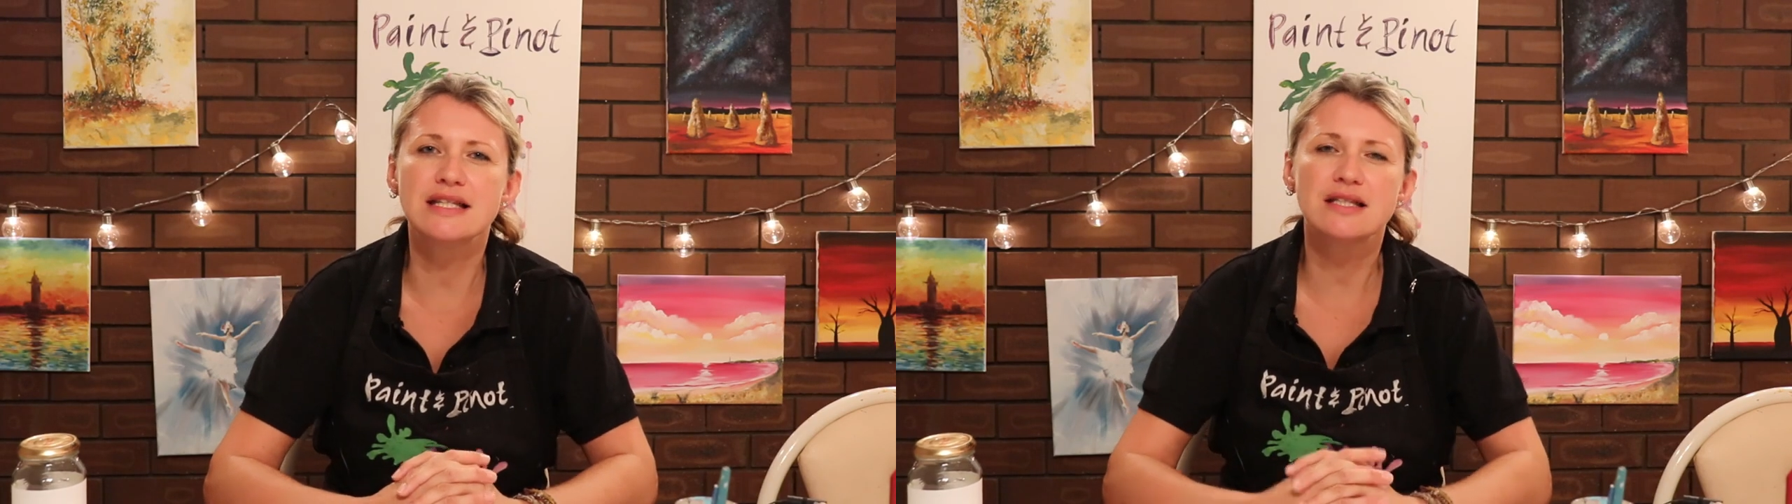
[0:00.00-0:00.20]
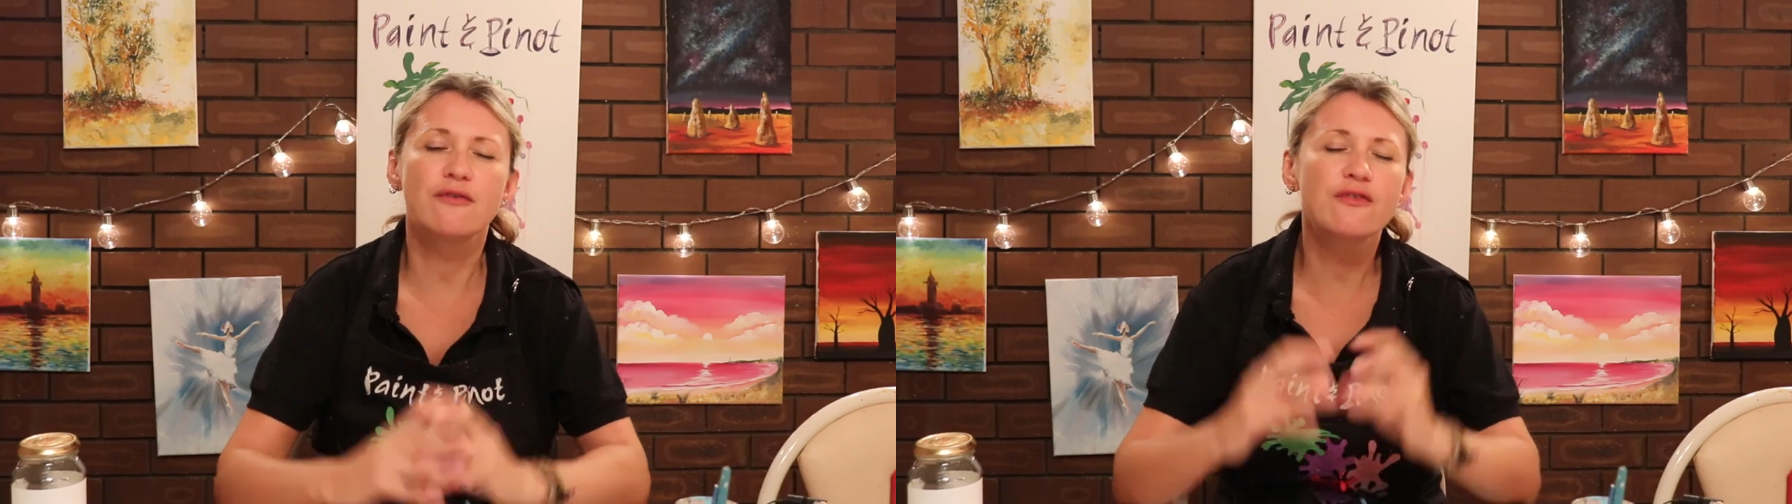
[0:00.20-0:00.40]

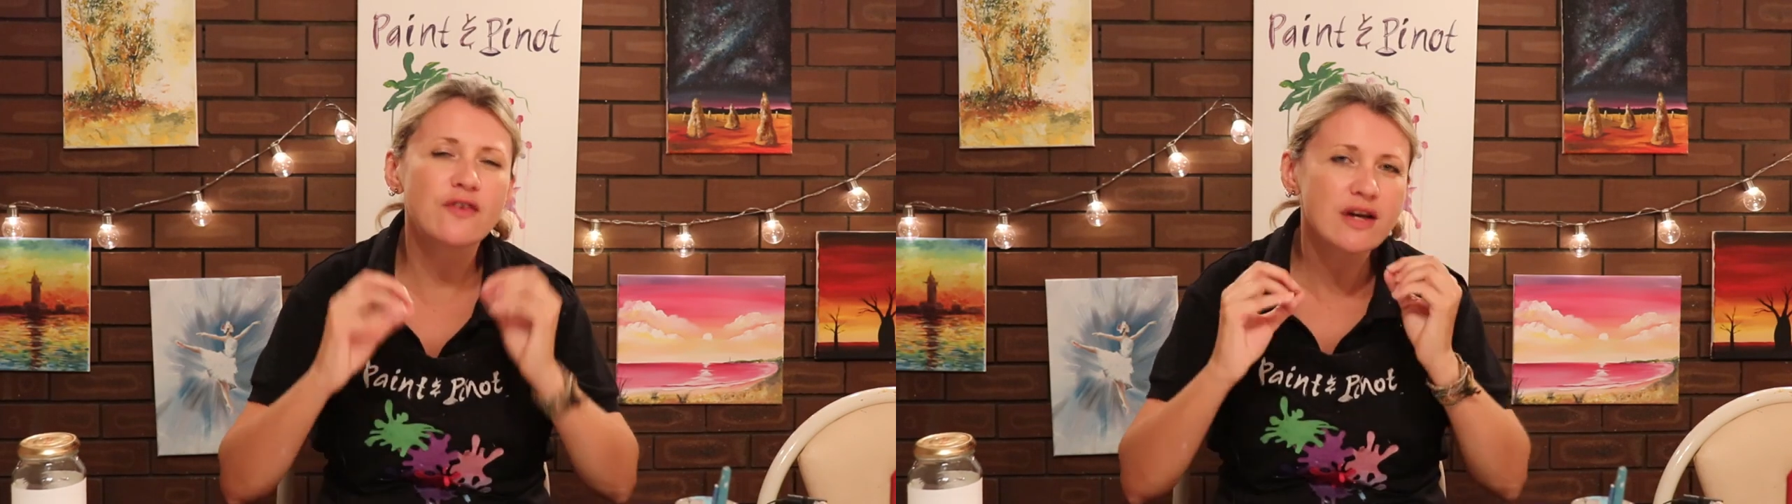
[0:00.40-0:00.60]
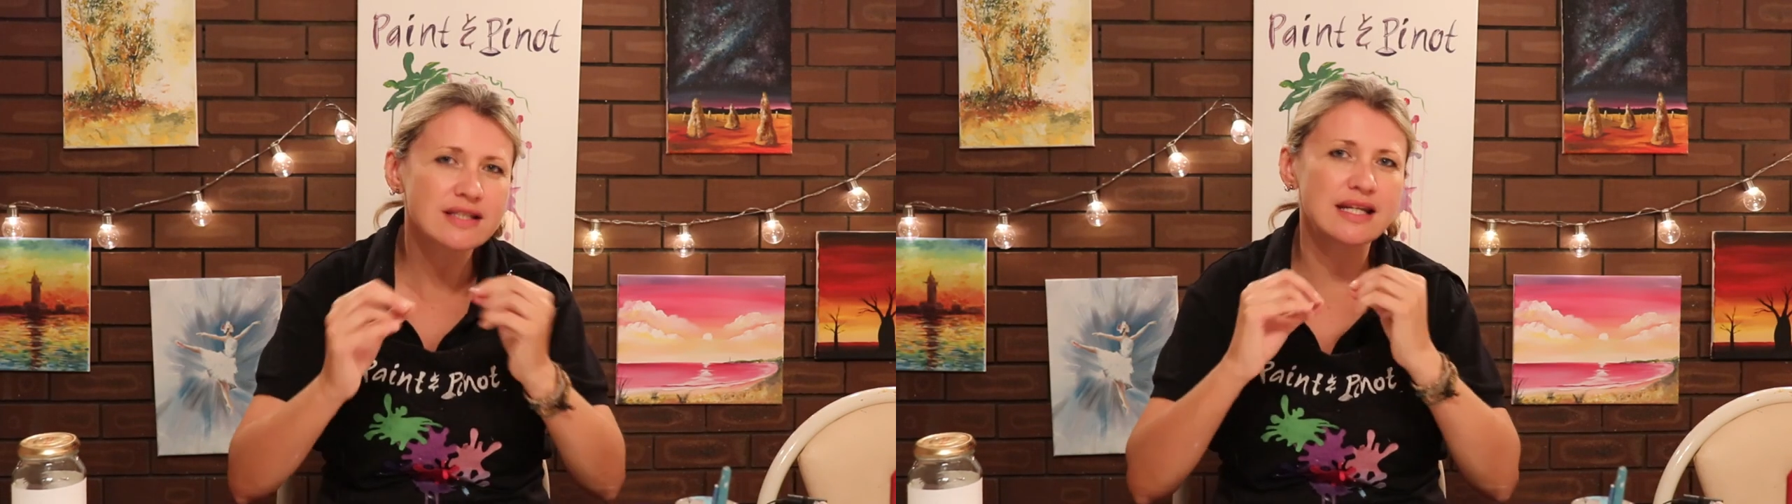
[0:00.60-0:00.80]
is the
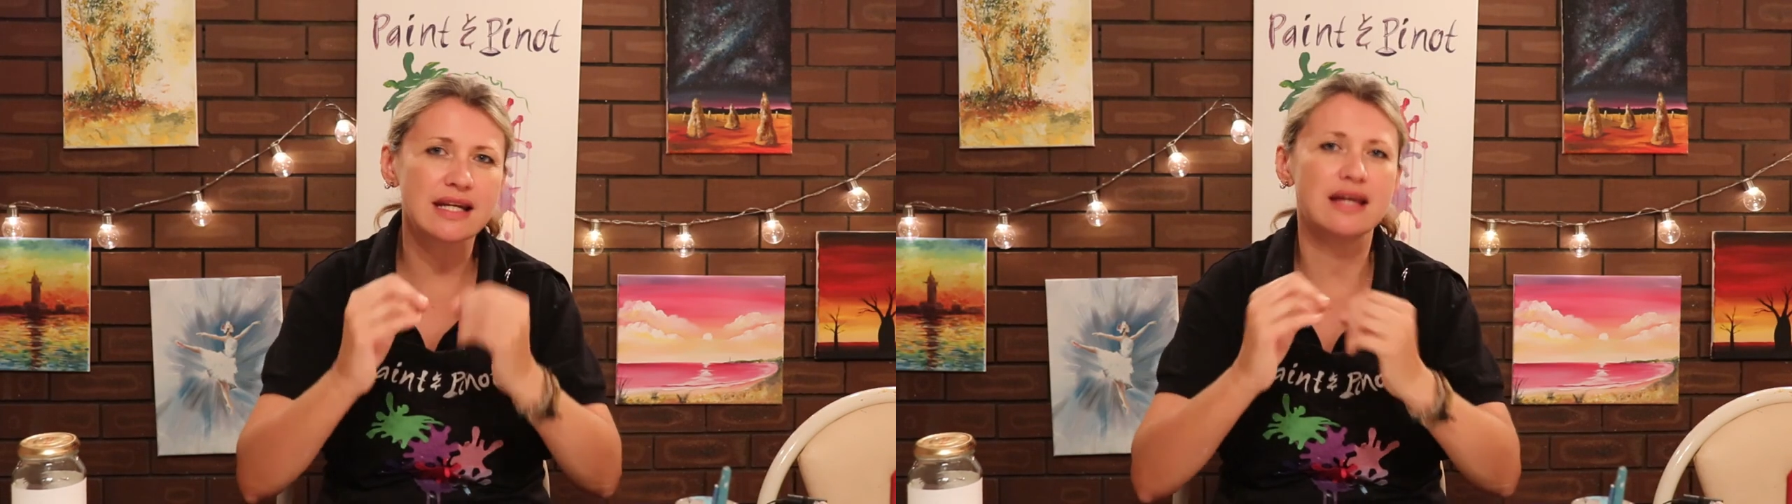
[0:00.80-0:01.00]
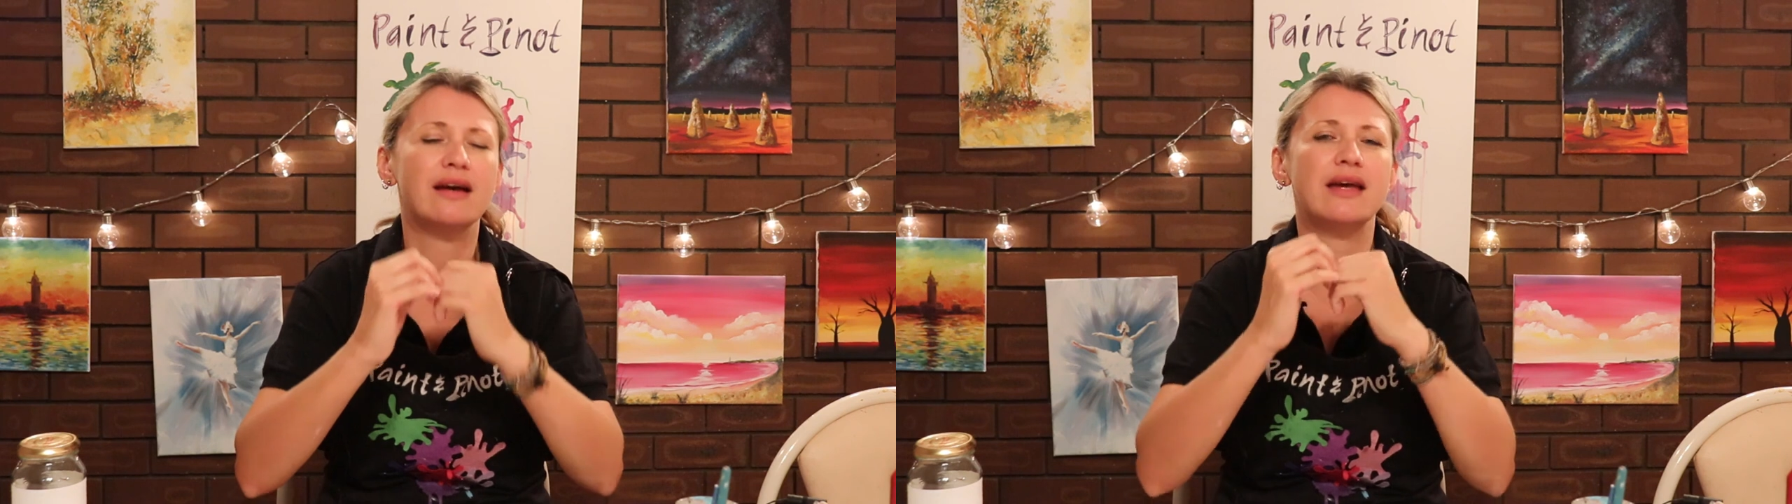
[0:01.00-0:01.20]
first
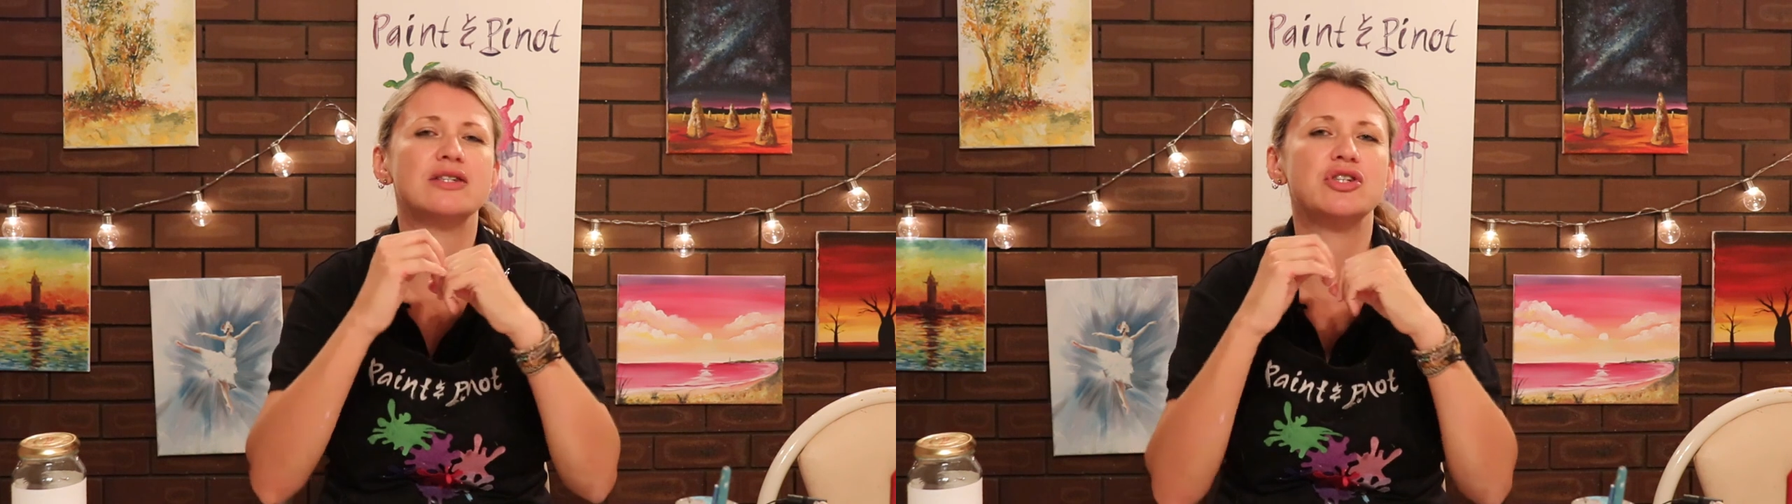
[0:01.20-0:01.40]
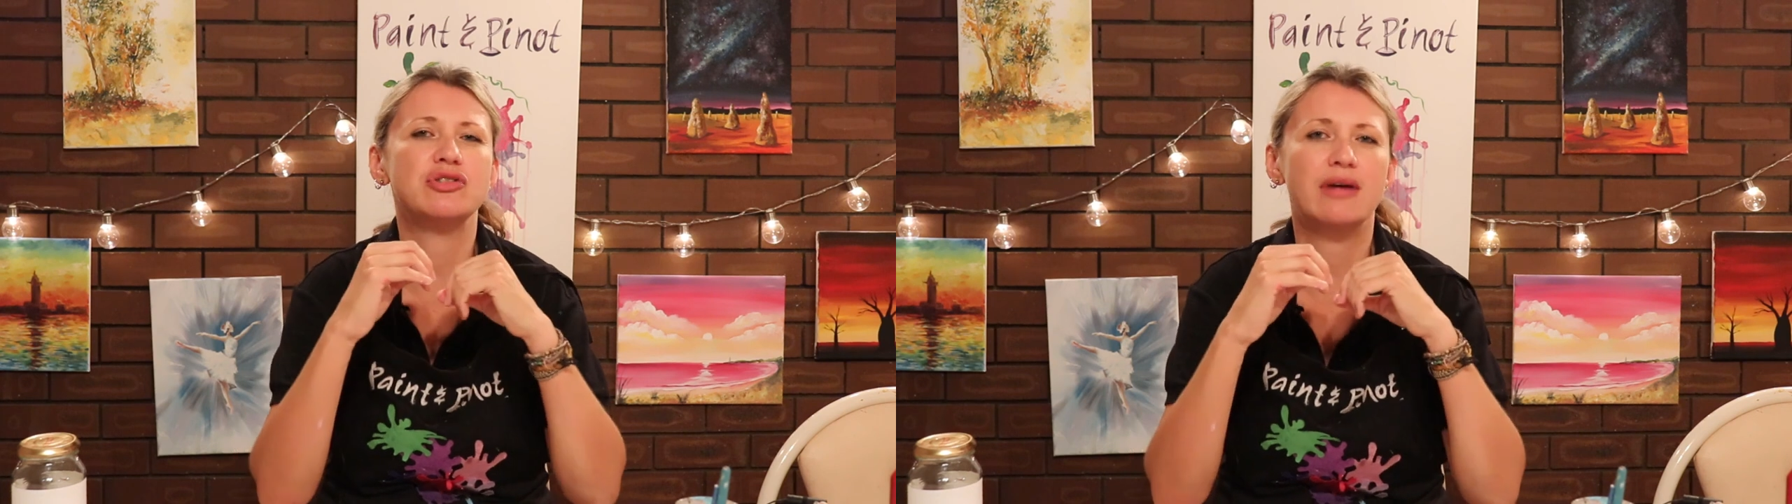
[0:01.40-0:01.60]
technique I
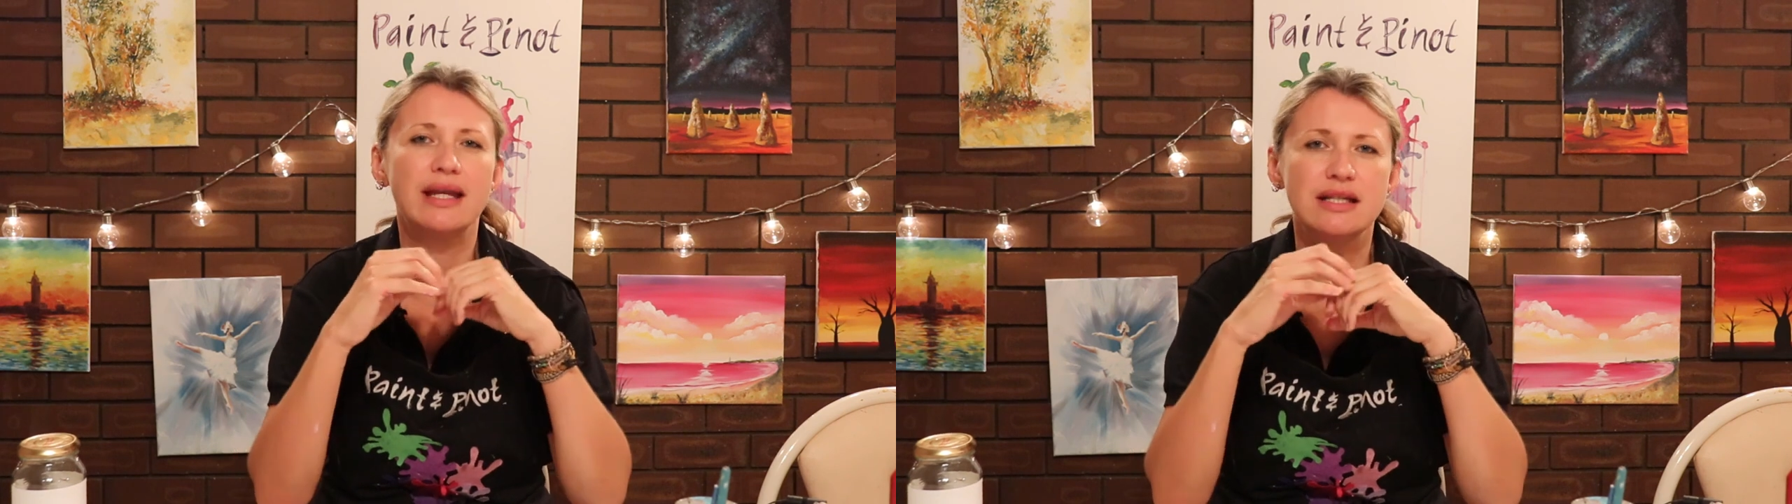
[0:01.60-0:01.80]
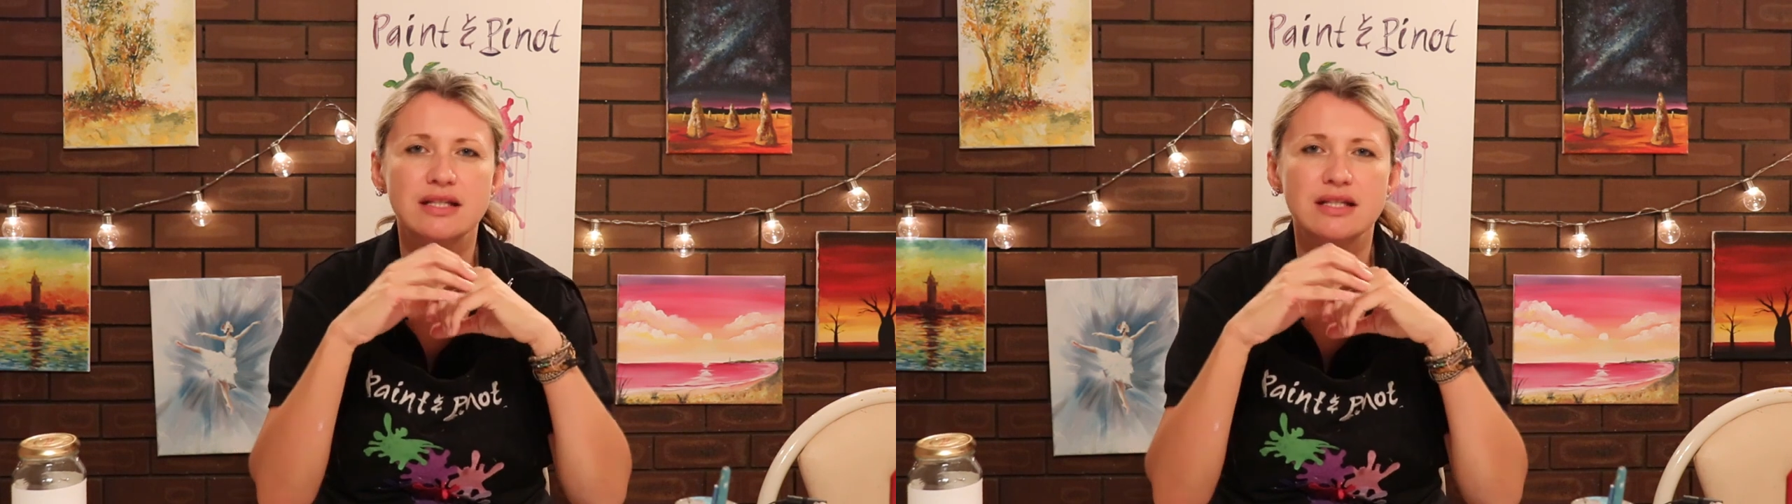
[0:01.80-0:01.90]
actually tried